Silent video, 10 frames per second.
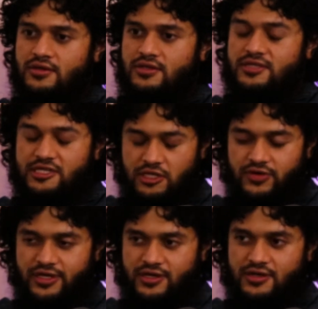
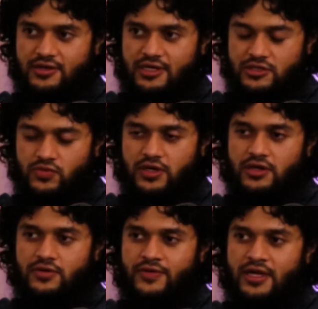Syria as
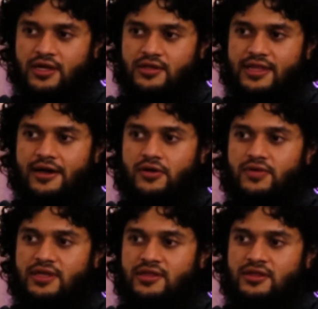well. Now,
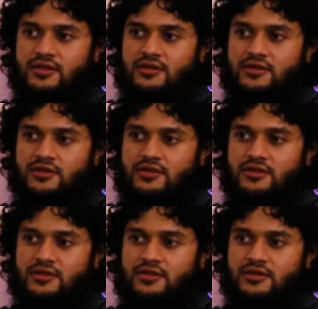in